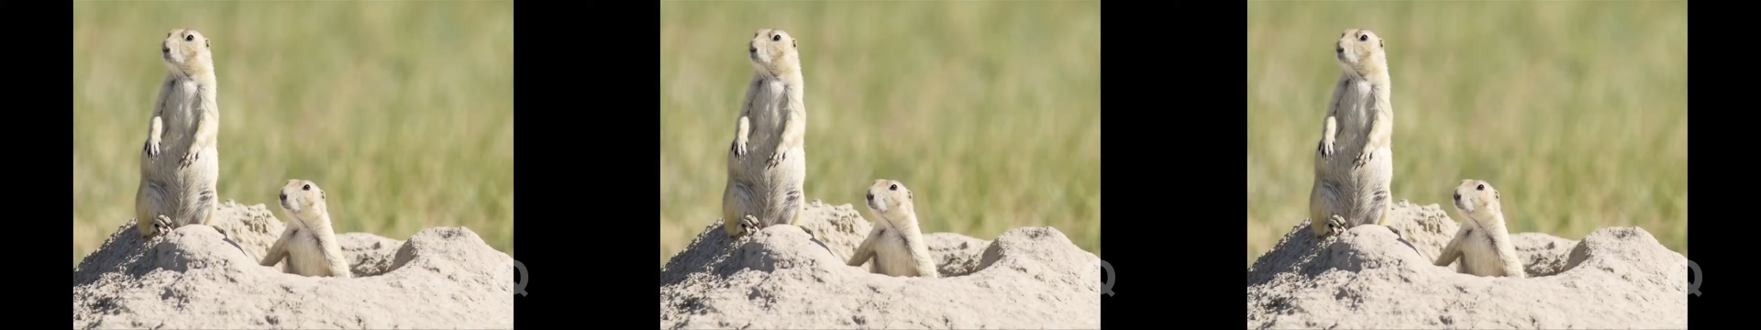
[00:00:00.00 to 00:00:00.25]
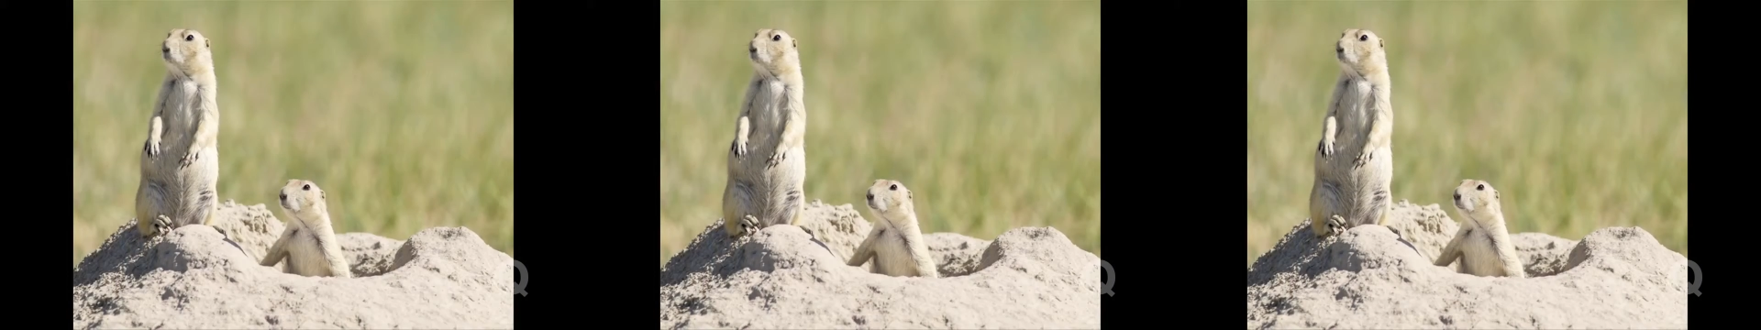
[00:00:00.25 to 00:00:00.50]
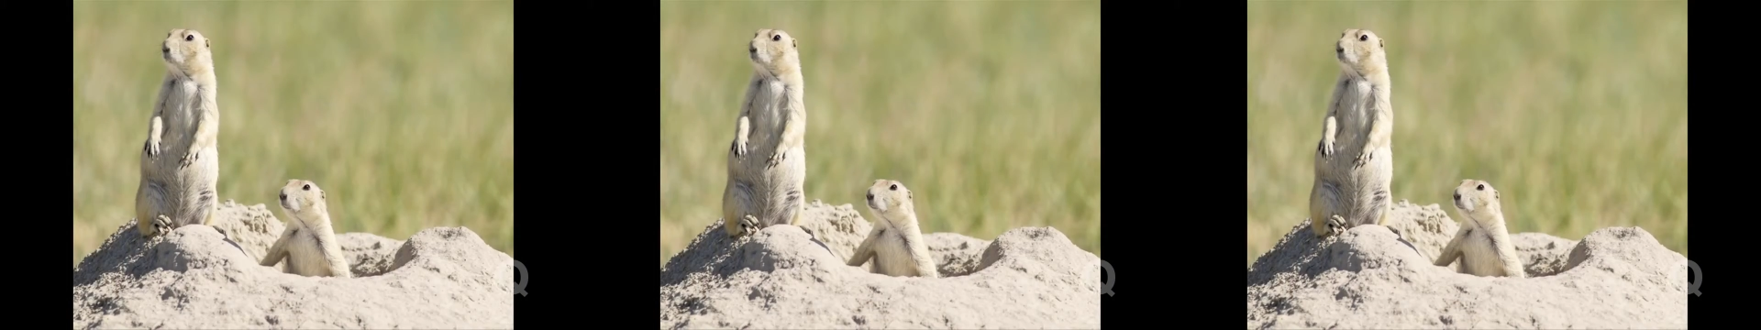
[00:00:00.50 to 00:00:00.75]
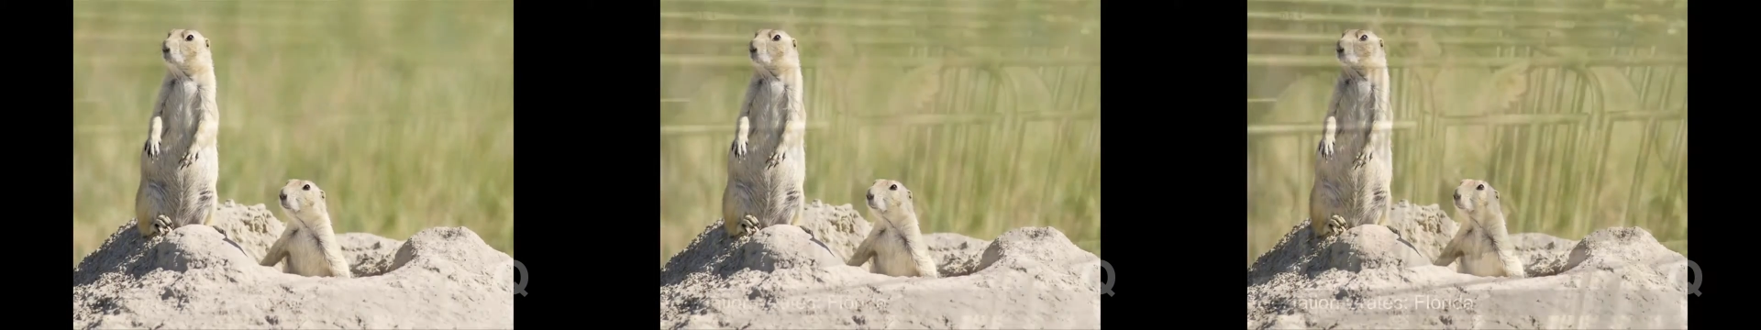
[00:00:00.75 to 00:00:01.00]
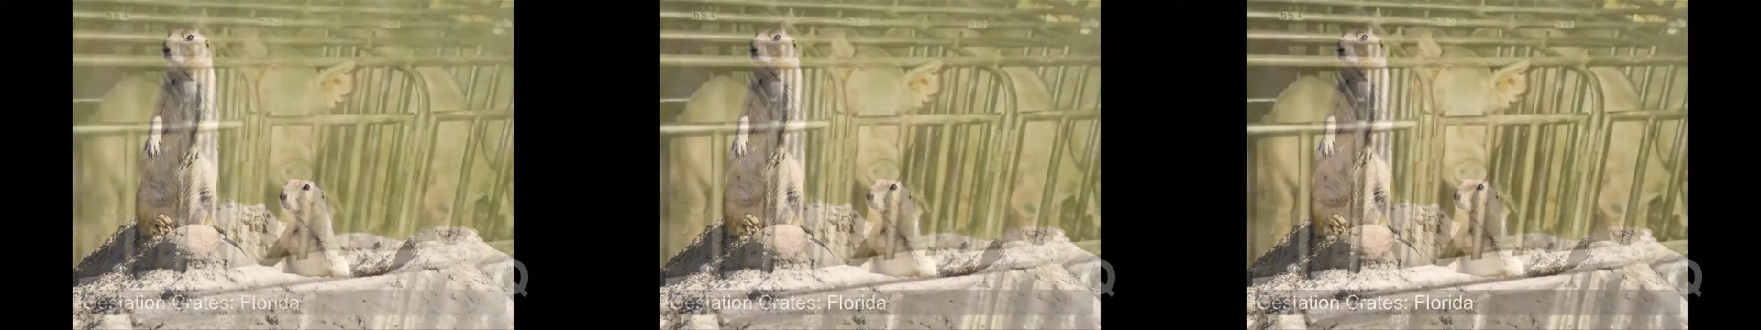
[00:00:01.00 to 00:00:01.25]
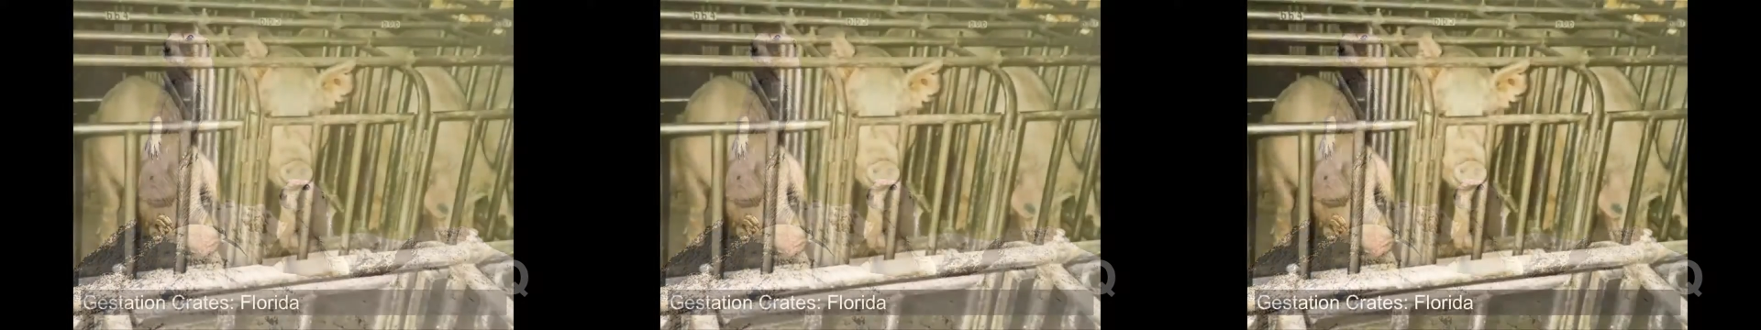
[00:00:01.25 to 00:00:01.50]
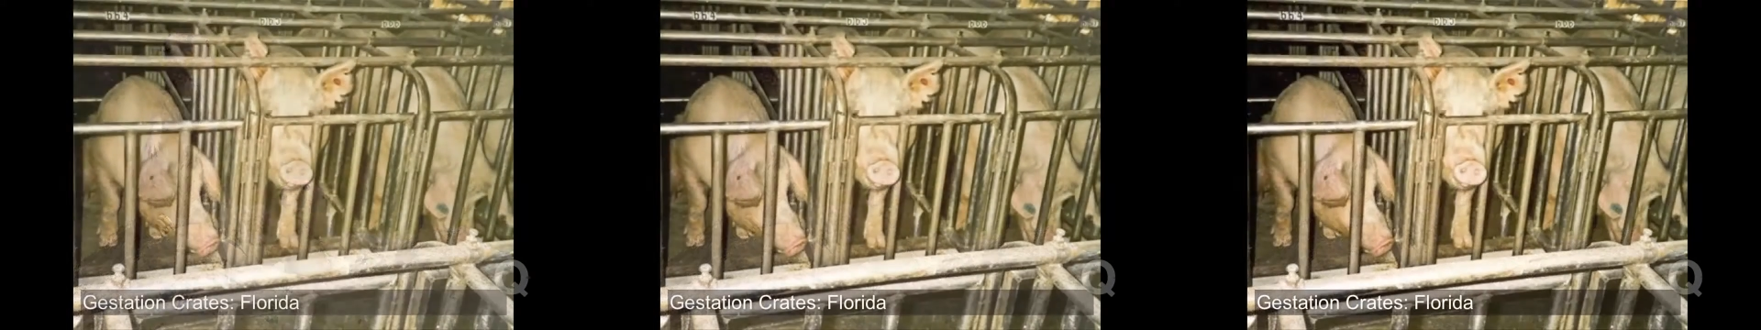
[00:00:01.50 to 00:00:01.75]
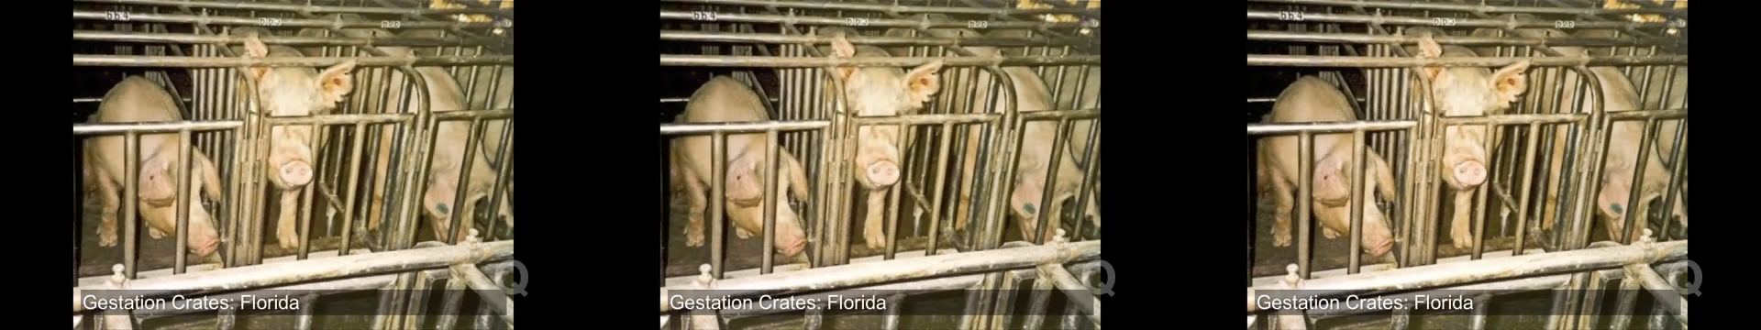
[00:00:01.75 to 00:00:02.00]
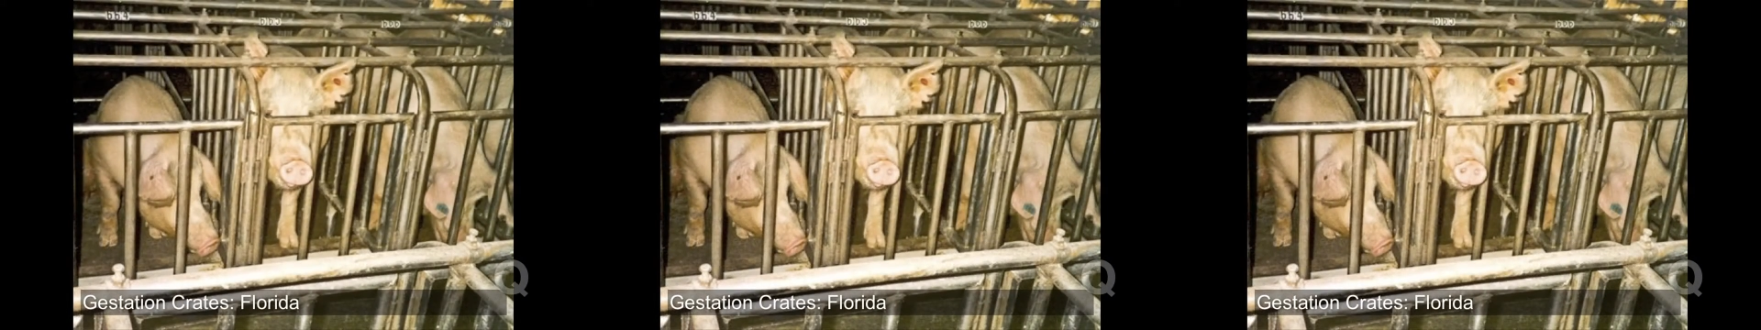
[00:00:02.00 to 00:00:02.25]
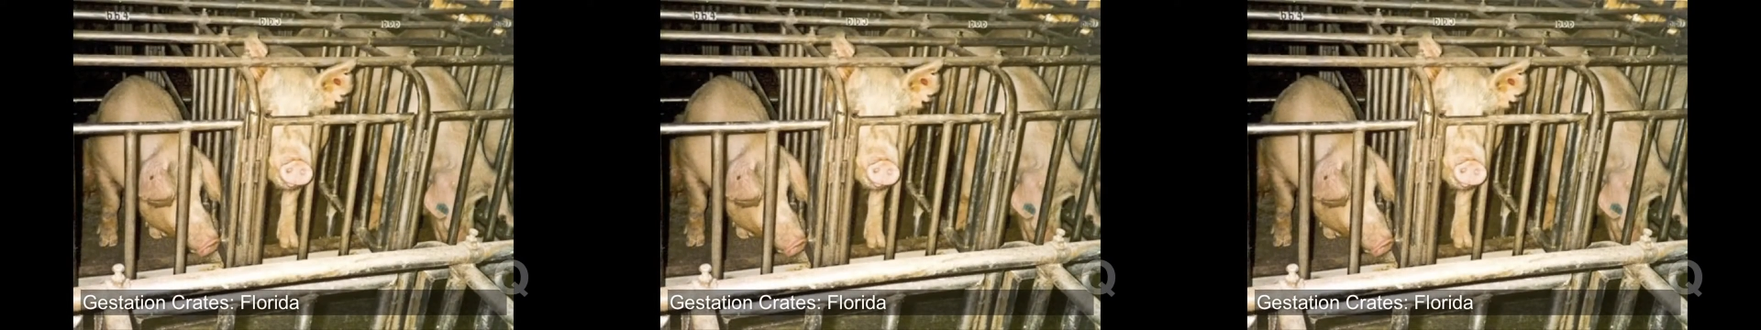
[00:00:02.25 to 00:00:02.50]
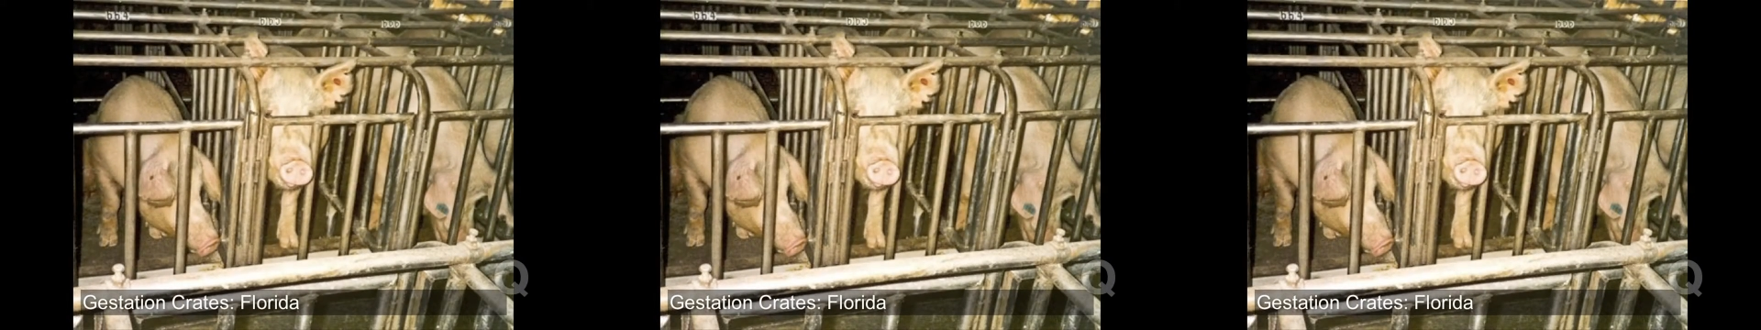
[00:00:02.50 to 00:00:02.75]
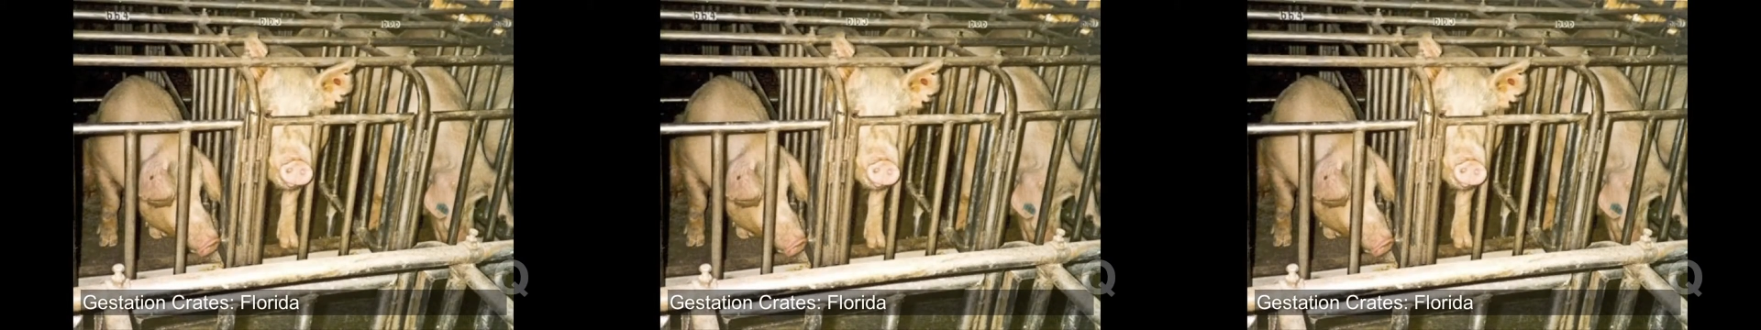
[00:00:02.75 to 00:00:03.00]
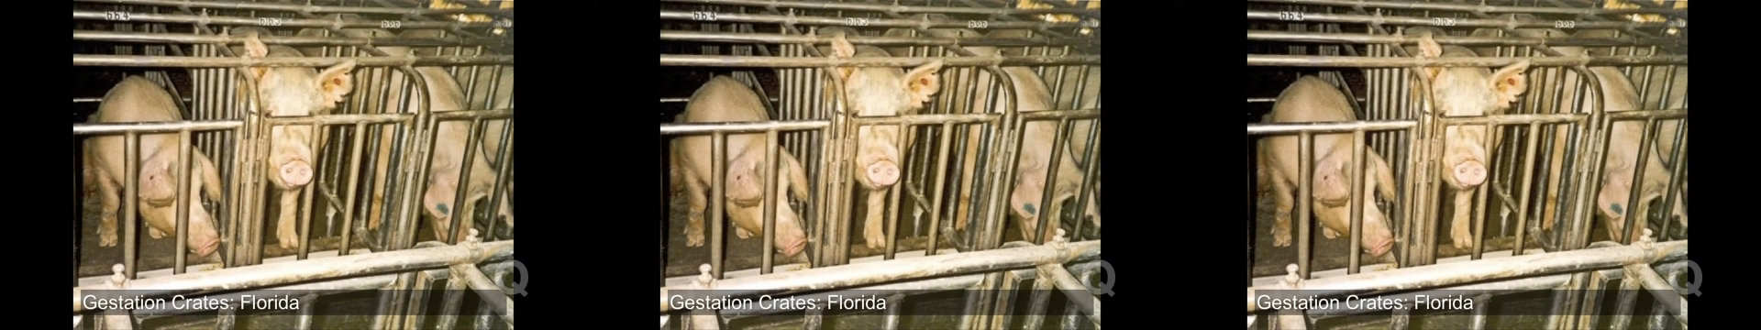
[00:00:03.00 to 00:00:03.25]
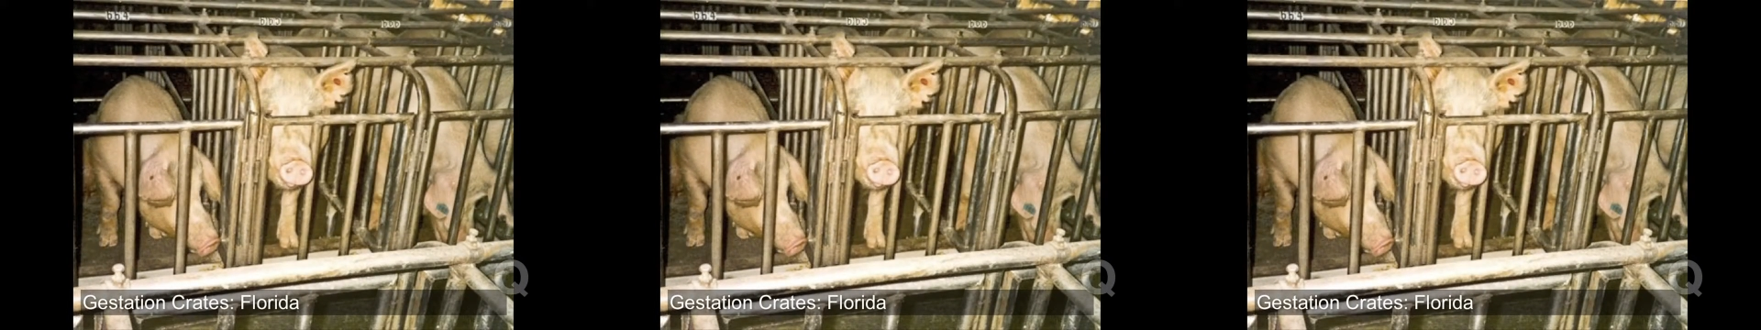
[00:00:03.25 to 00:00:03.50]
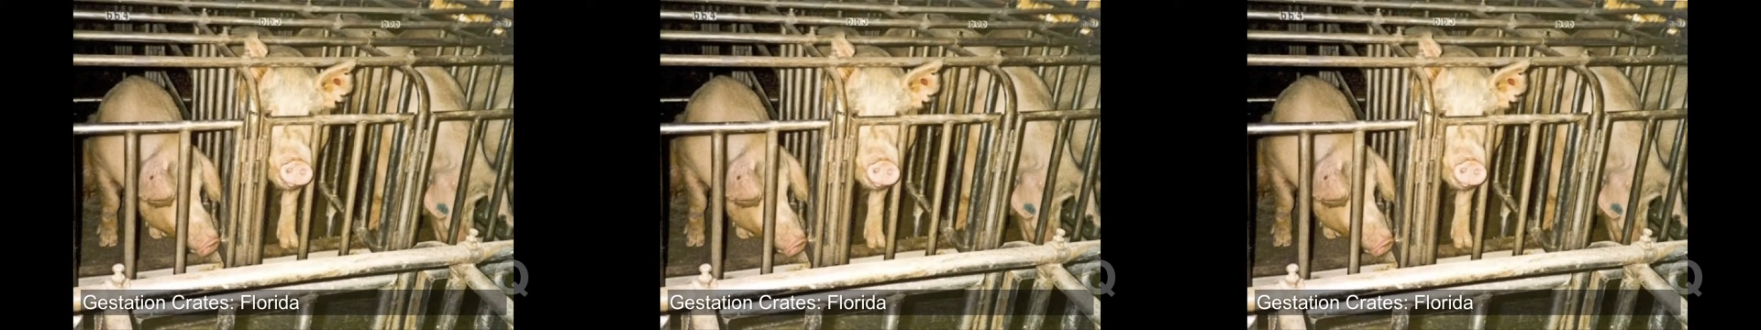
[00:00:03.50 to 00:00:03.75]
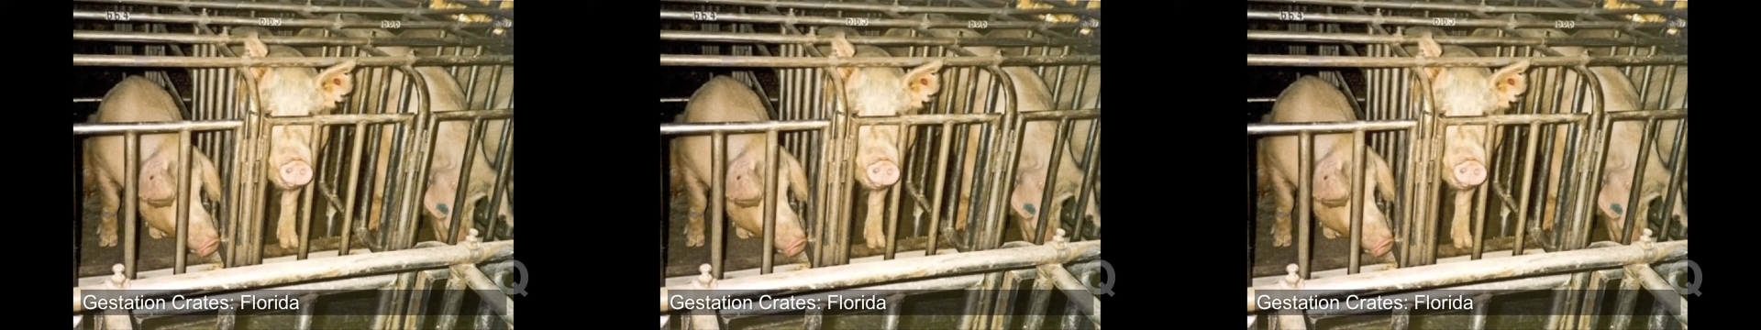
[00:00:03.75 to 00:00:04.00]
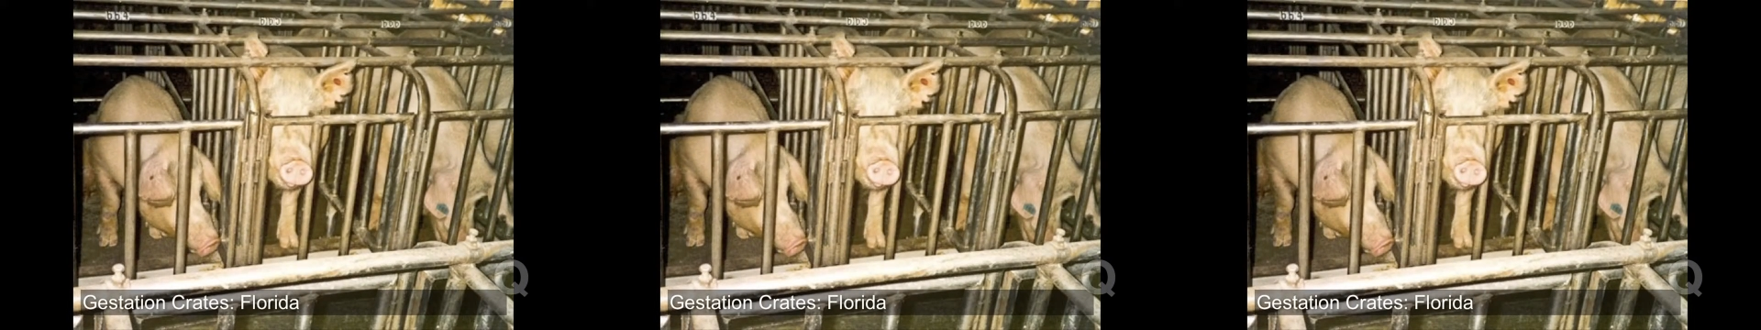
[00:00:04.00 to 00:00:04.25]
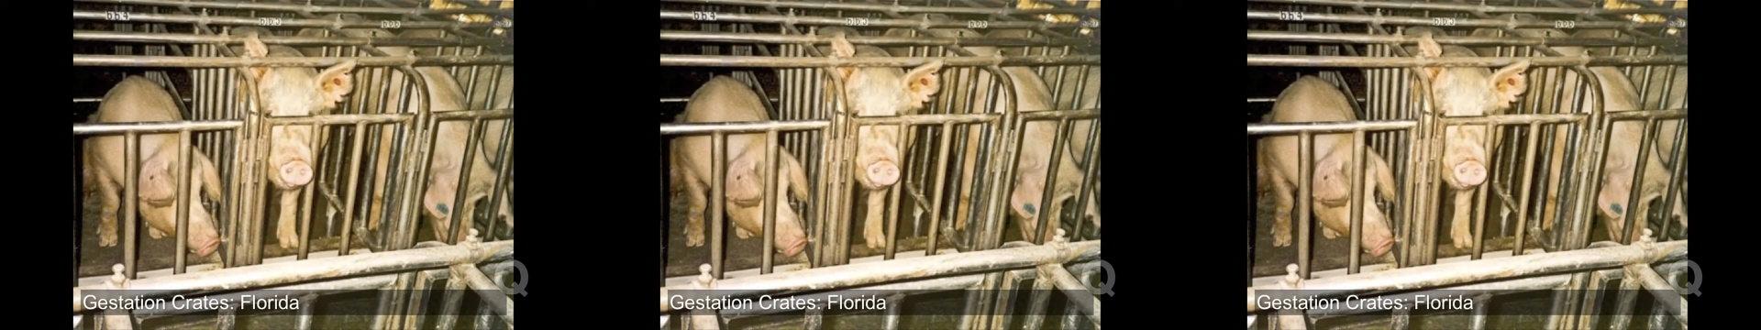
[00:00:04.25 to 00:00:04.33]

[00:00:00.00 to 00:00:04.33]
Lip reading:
(no speaker visible)